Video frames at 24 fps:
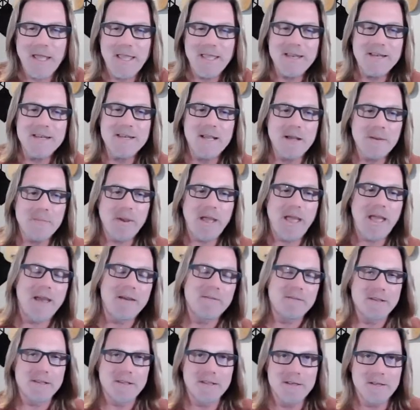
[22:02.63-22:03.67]
end up
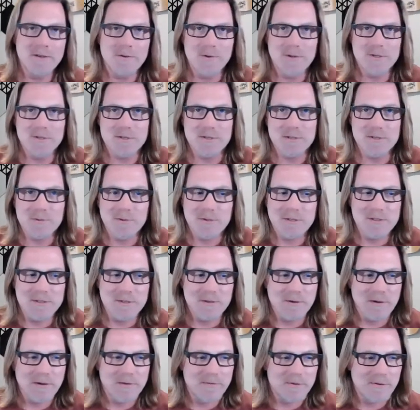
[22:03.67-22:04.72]
having any questions
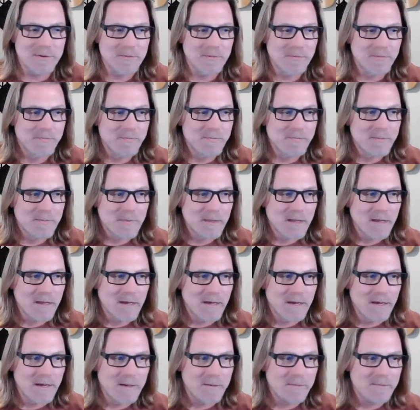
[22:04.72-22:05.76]
whatsoever,
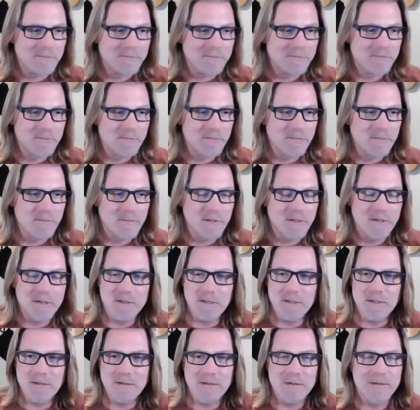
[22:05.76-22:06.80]
um, you
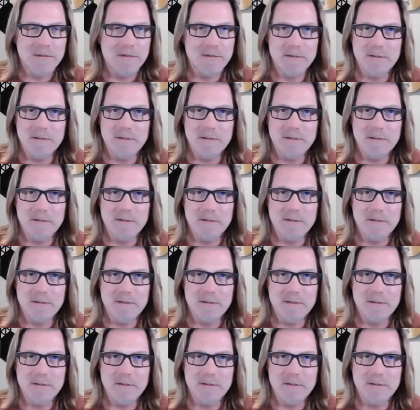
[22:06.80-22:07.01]
can